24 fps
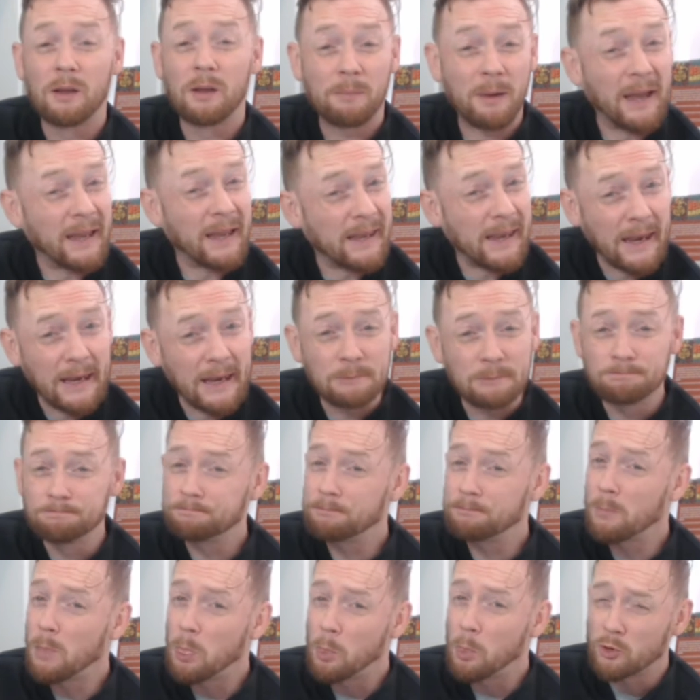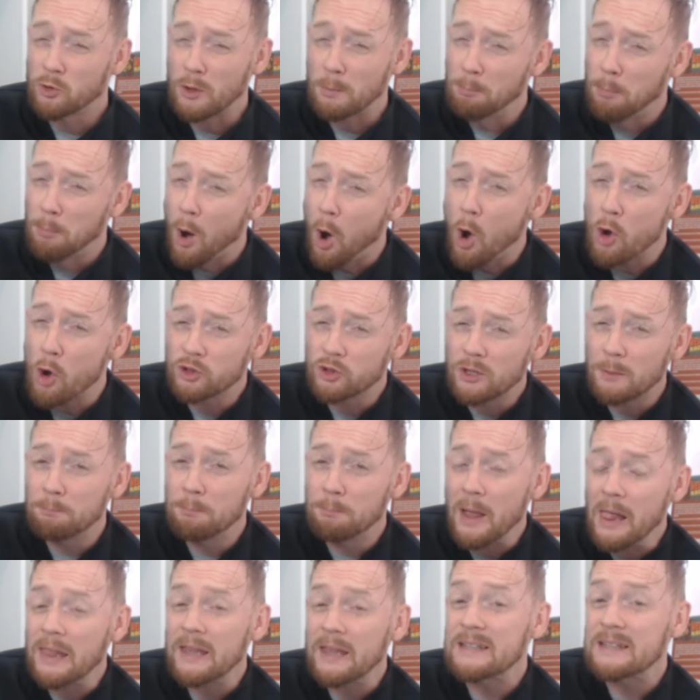but again, there's a
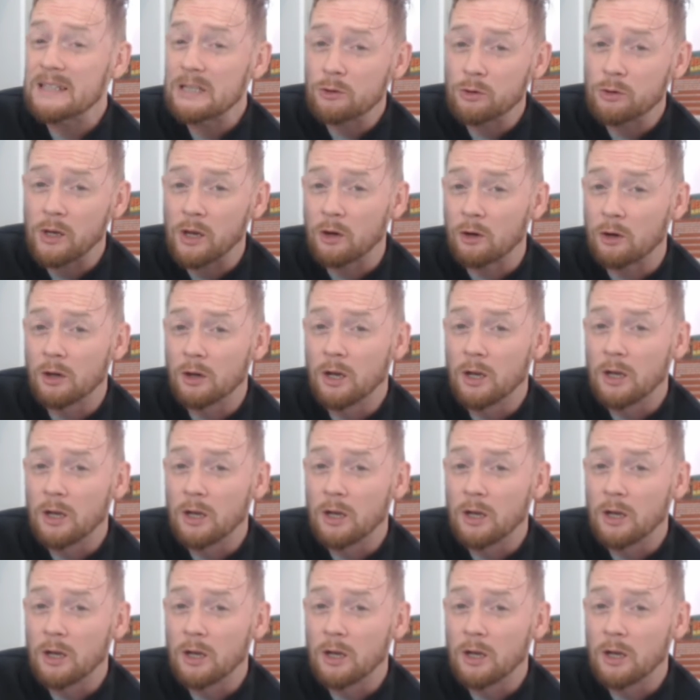possibility there